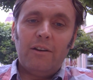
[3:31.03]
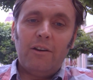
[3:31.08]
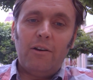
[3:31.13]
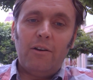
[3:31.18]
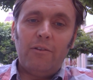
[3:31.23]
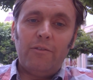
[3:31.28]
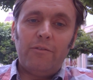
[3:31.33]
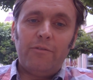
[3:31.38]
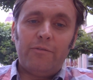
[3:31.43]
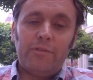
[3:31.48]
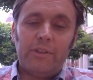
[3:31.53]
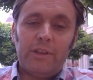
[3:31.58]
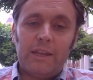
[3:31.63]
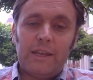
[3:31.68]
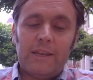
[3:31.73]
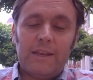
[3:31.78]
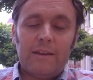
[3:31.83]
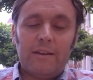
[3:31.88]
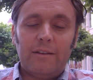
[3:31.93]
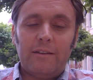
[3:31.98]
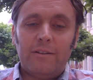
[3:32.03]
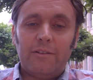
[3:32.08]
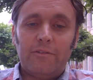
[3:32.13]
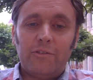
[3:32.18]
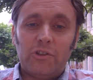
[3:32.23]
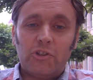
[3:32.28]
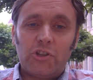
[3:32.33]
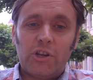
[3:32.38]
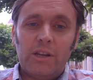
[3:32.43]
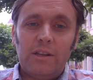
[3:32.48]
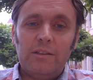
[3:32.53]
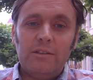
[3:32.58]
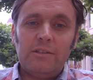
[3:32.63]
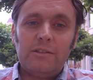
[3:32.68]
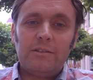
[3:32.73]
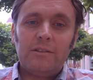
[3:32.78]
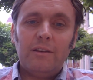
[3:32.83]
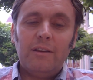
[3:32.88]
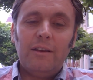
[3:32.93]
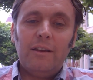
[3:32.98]
of the
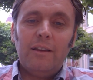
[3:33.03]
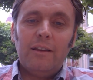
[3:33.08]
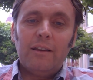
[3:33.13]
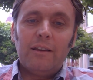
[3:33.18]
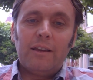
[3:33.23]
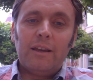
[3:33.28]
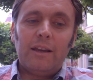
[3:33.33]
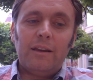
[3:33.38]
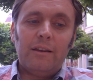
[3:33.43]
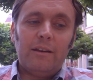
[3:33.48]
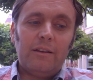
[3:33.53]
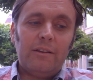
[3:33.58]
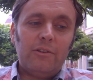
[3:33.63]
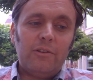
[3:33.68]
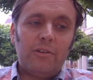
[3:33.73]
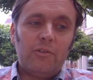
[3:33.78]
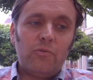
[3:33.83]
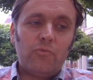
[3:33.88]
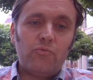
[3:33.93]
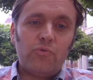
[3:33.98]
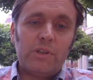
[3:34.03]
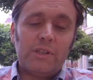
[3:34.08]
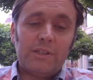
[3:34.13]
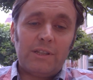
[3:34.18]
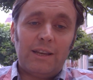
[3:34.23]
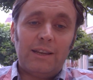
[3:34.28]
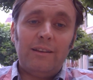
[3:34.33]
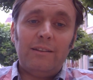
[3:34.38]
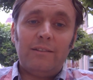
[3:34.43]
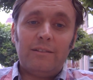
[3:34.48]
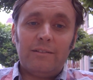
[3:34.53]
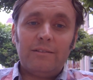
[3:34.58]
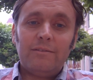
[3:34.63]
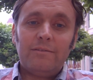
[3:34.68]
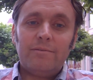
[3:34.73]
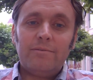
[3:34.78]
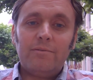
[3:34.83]
jeans can retain